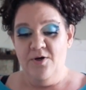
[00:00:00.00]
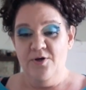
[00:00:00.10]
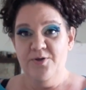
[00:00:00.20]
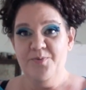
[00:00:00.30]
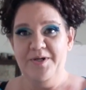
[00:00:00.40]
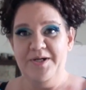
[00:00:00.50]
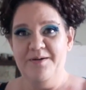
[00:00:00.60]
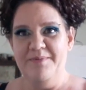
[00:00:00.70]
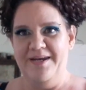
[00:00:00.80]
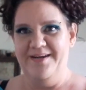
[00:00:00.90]
you want to hear
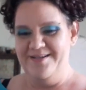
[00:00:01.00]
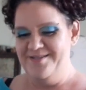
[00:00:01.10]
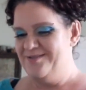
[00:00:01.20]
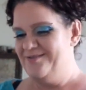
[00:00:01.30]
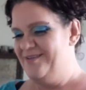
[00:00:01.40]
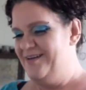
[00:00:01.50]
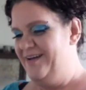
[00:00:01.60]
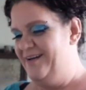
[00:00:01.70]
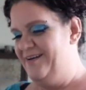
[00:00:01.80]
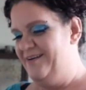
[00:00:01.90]
my nut
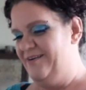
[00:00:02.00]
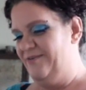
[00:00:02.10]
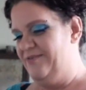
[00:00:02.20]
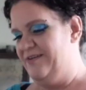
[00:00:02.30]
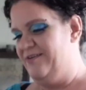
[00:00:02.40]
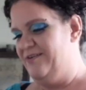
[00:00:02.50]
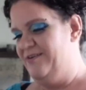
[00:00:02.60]
story? Oh dear.